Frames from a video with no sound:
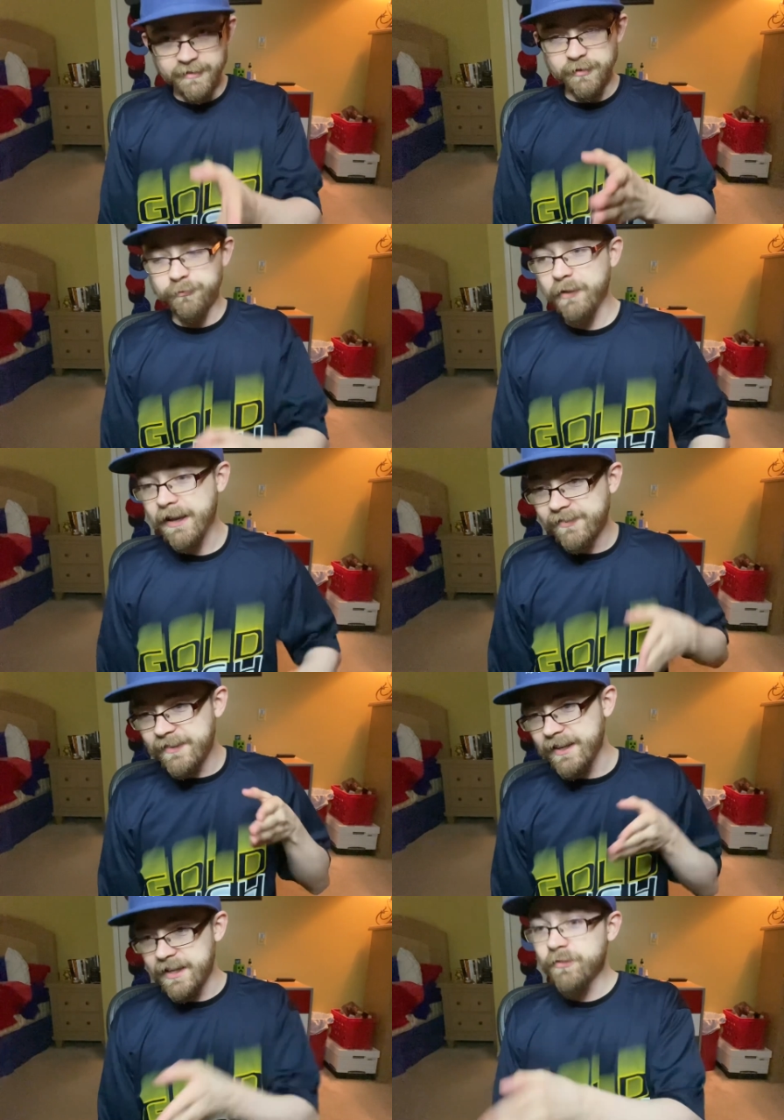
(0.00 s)
deflects
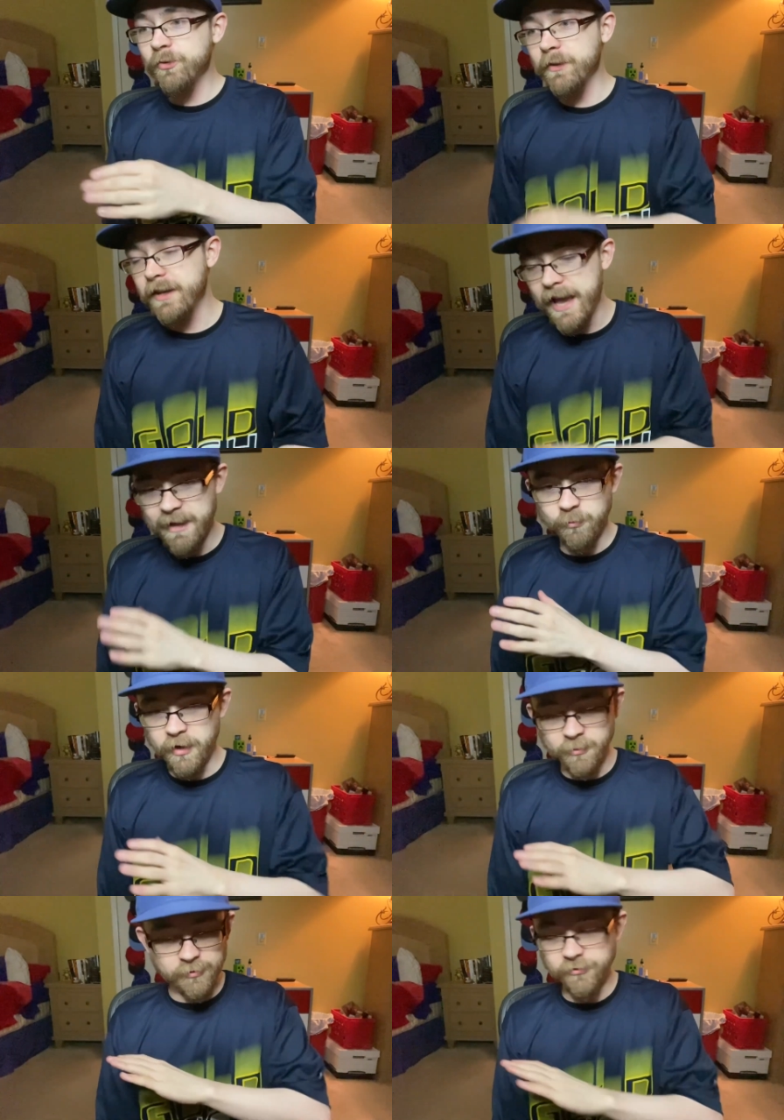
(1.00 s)
it into the net
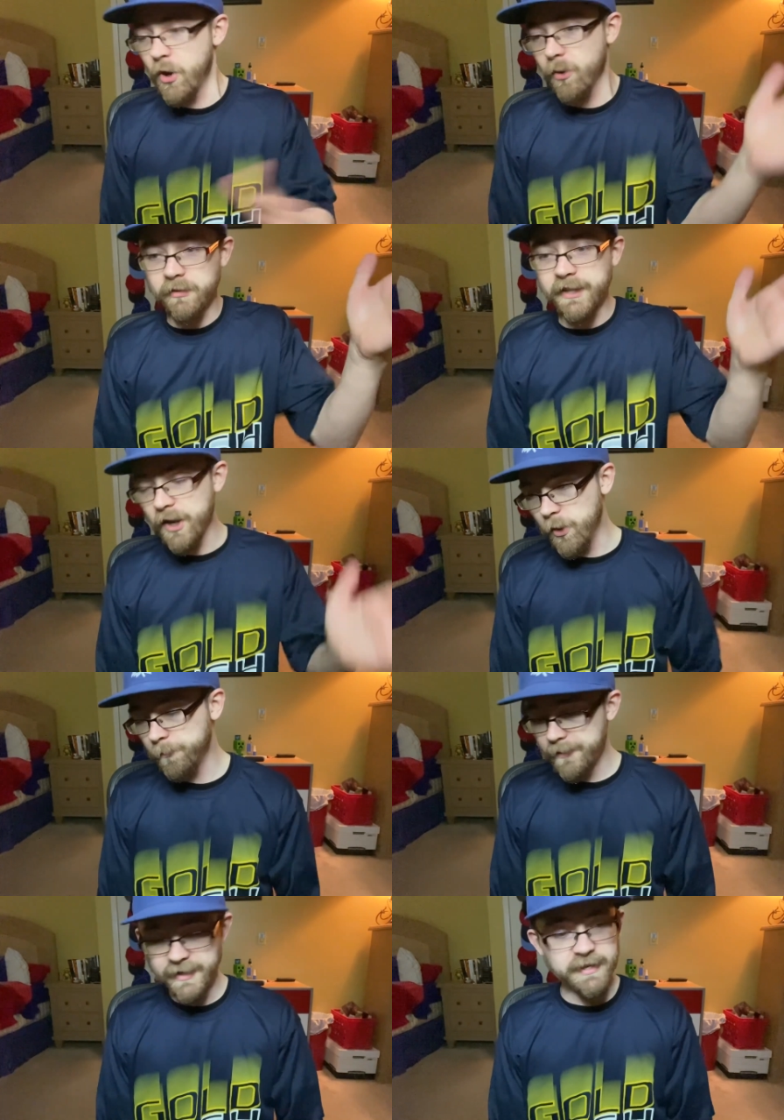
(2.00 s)
where it was totally
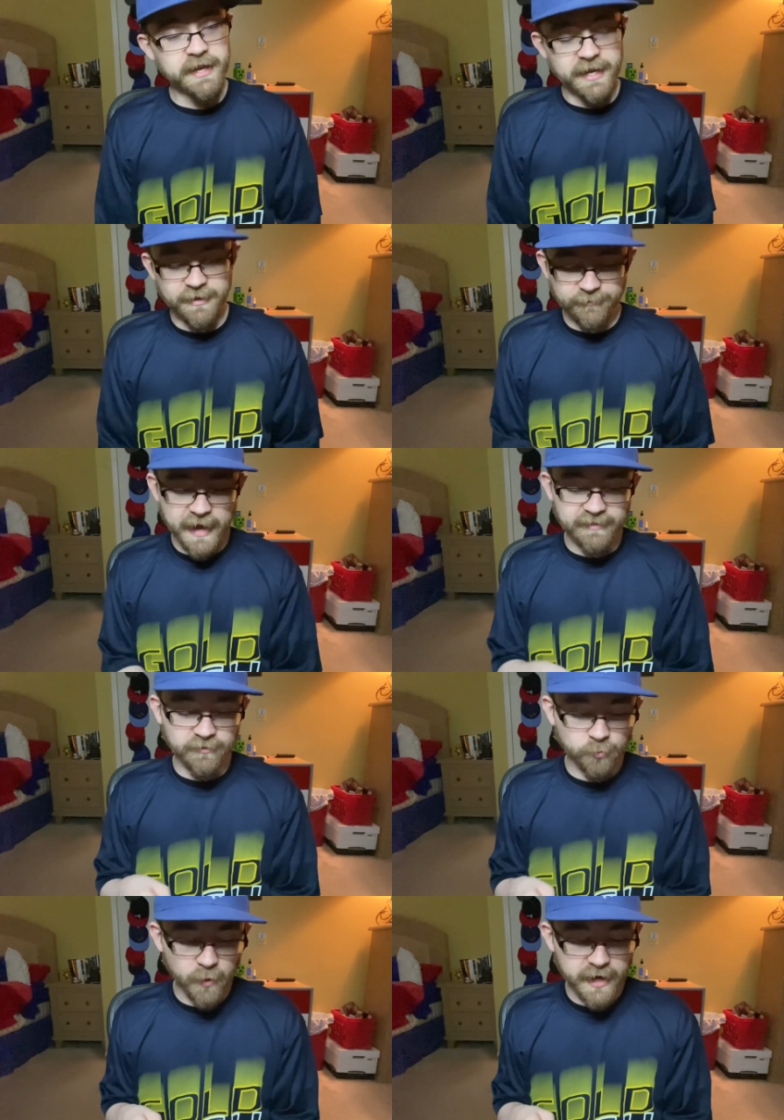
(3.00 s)
open. It finds
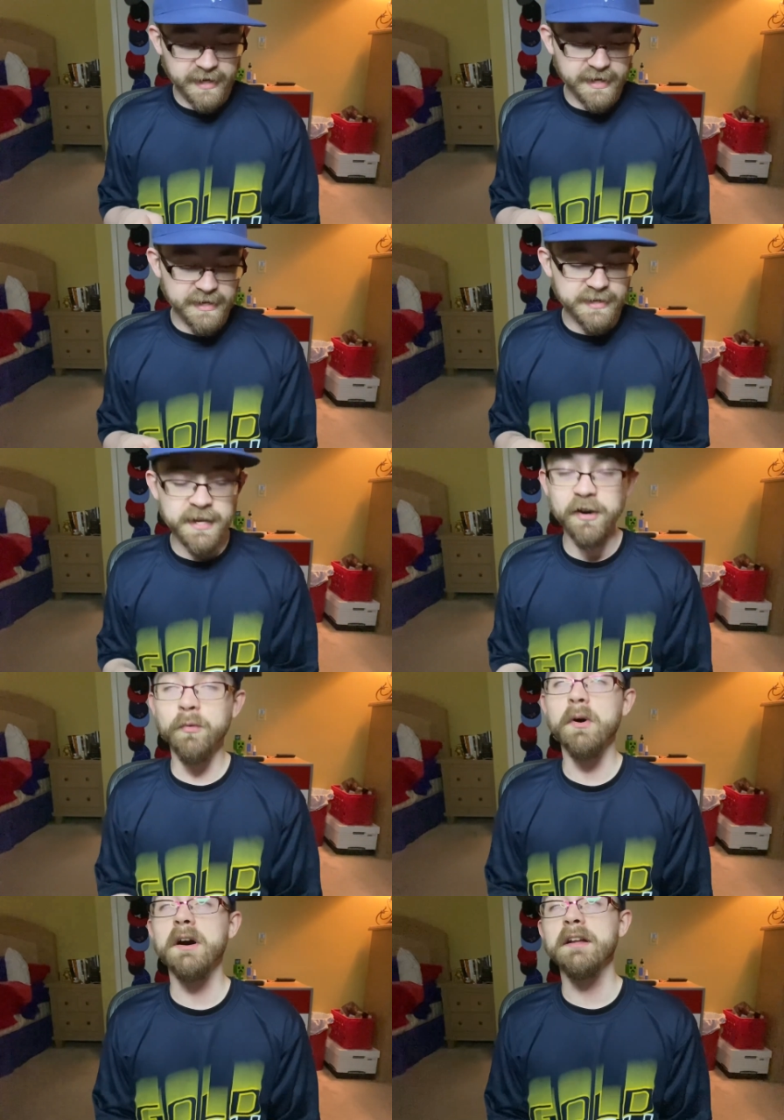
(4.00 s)
its way in,
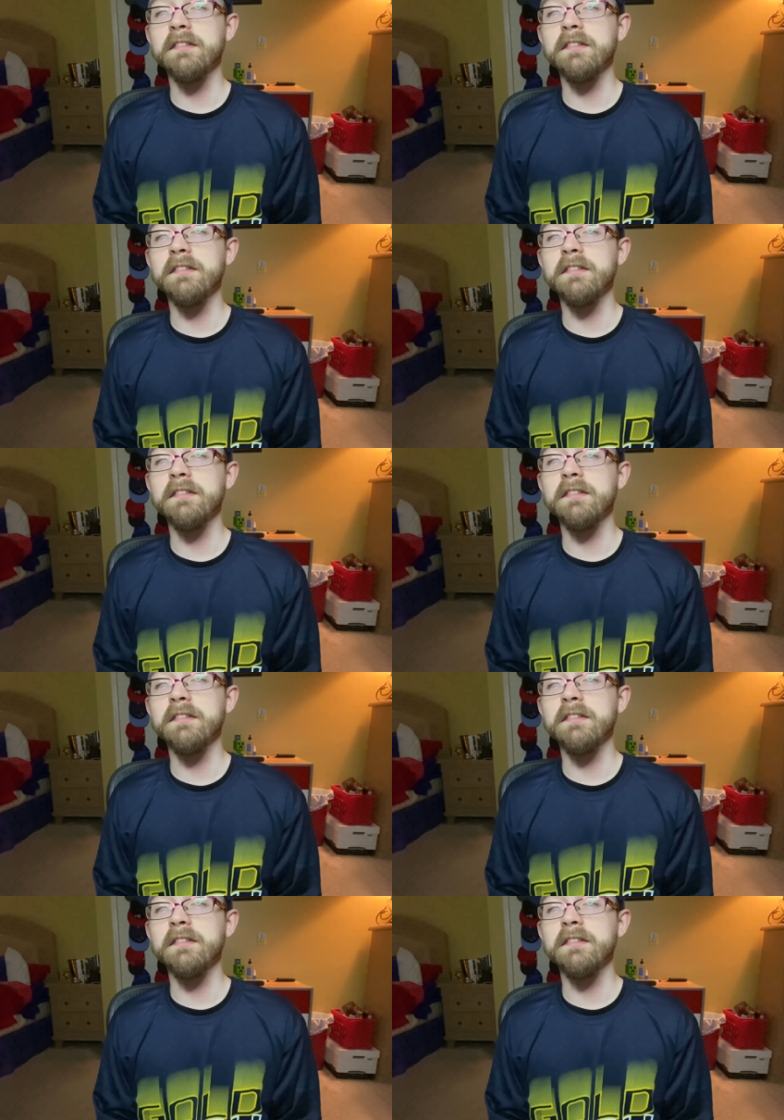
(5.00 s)
nil one,